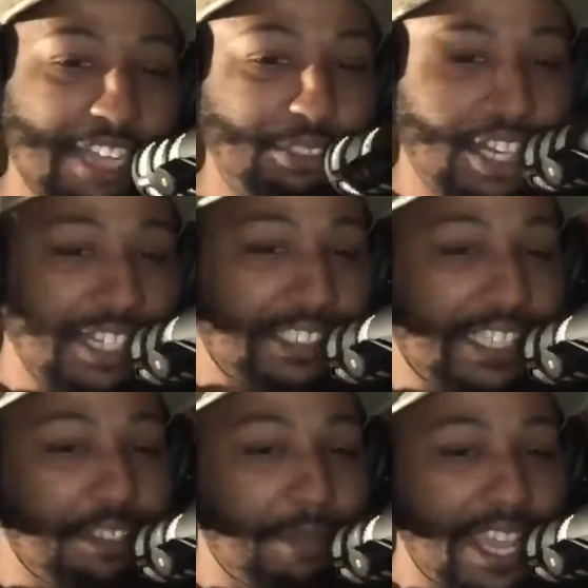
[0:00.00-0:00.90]
I'm trying to
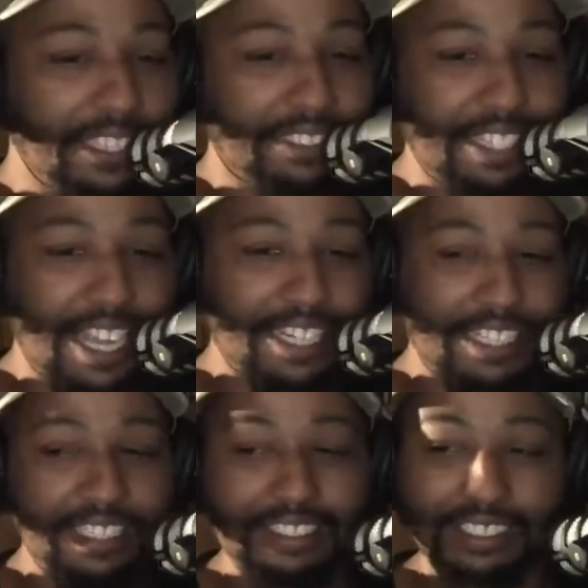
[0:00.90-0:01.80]
tell them, man, it's not an
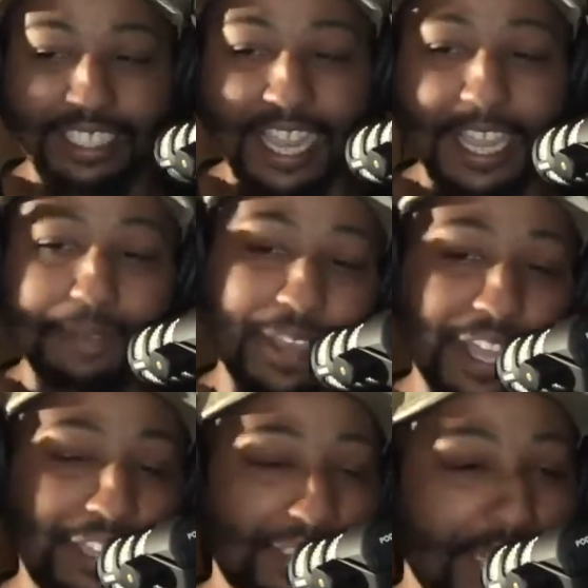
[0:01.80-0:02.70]
easy game,
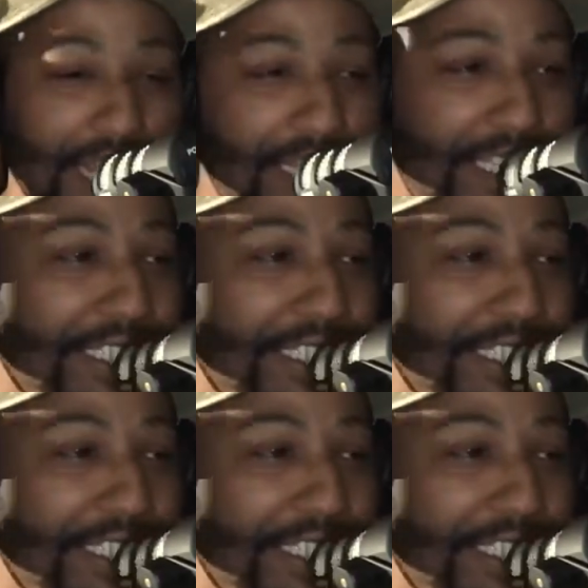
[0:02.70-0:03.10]
man. It's not an